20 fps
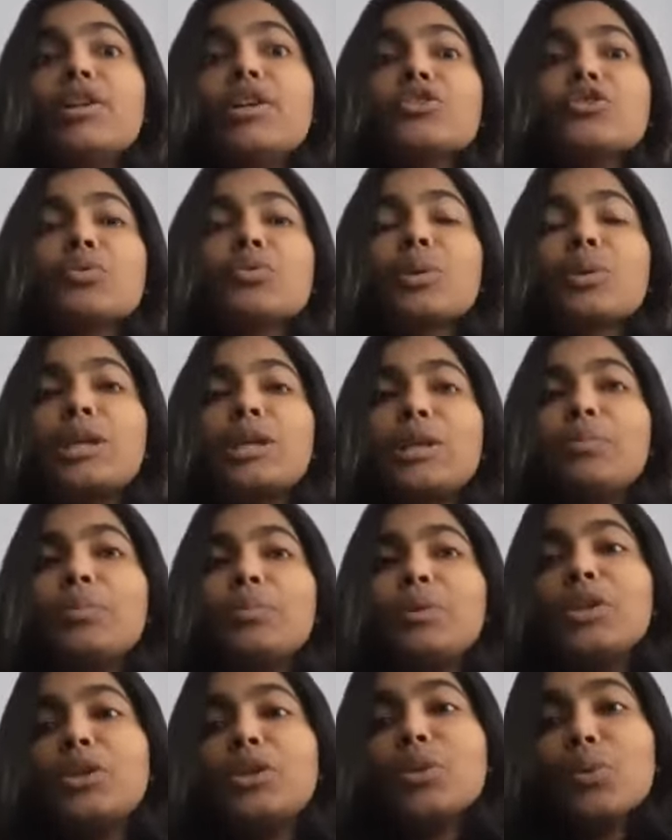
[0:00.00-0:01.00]
So
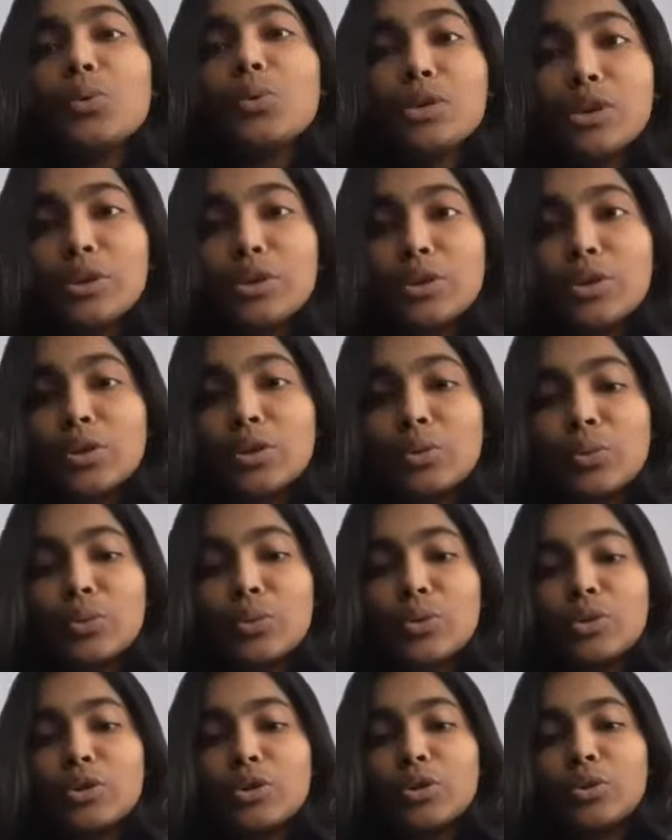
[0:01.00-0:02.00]
keeping
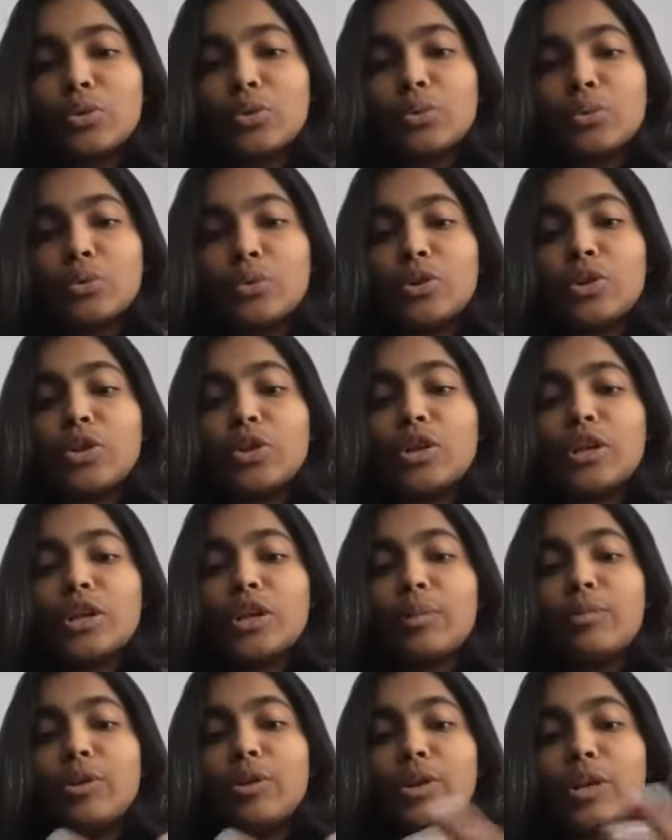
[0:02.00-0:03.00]
your
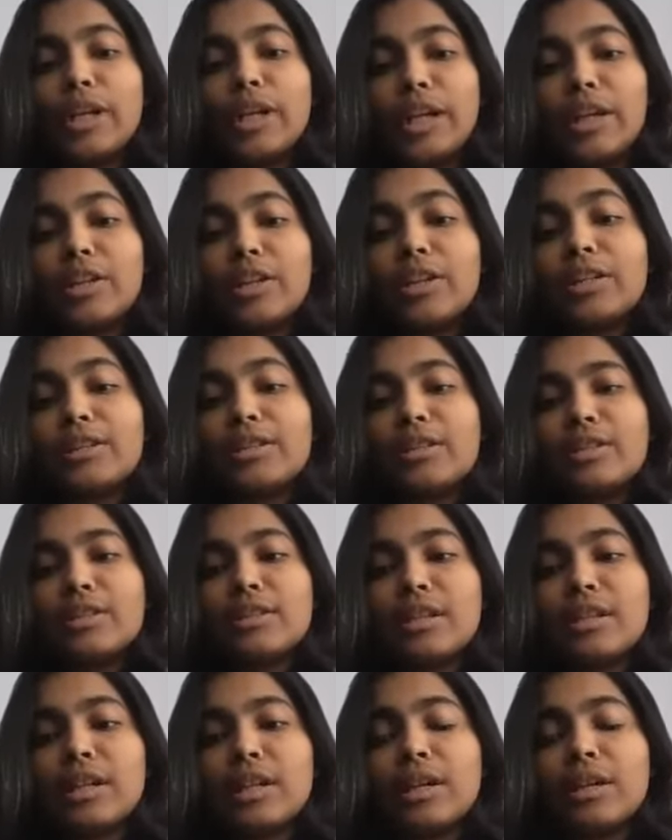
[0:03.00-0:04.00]
communicate this
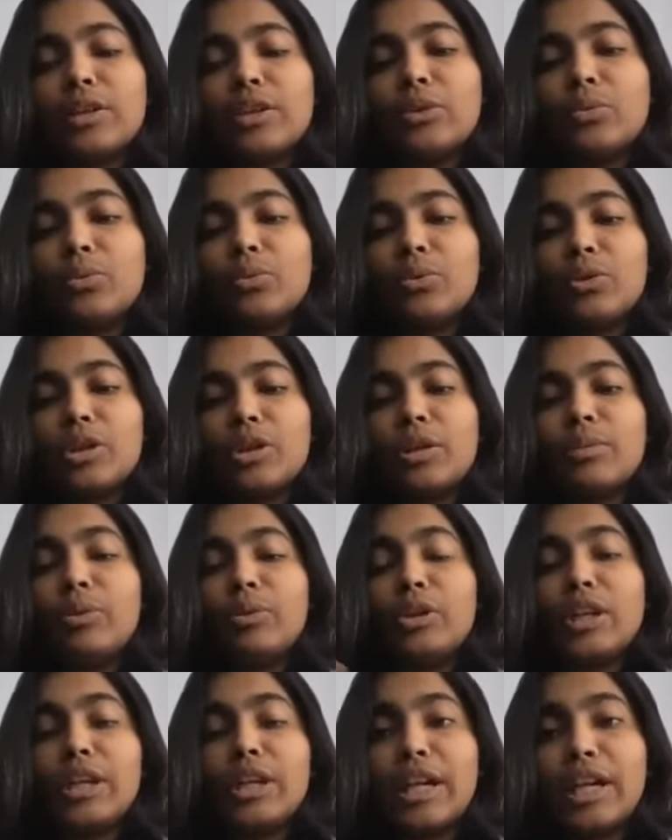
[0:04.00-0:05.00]
your
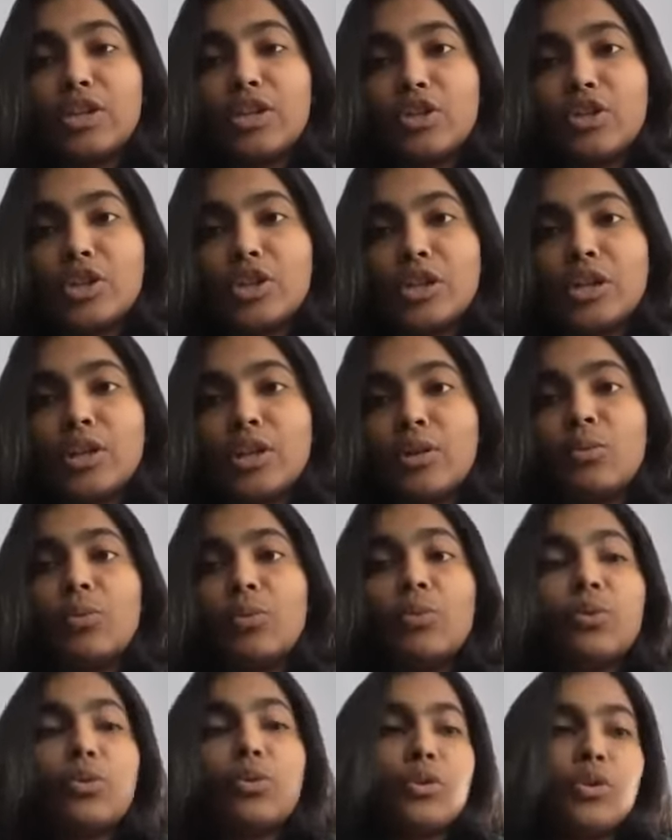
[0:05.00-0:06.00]
communication
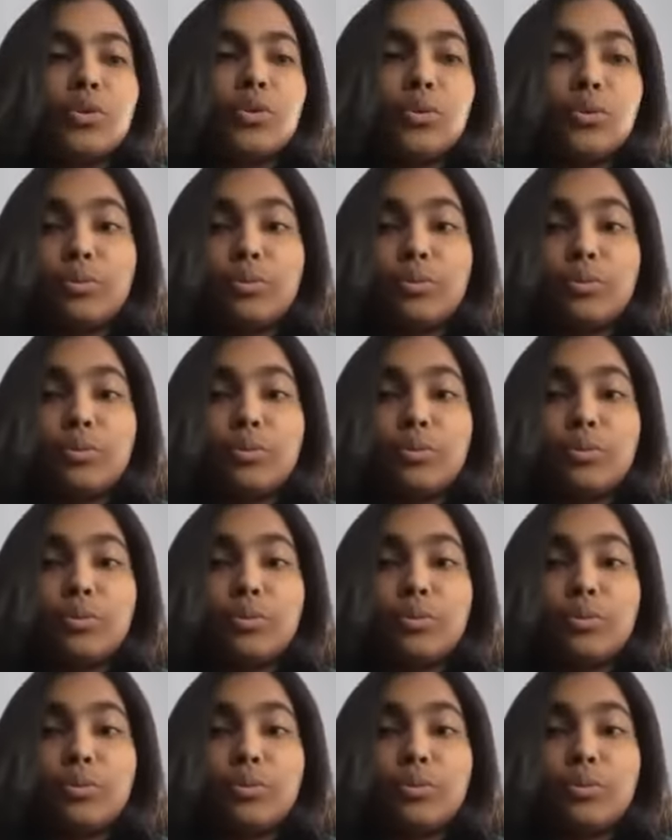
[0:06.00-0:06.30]
or your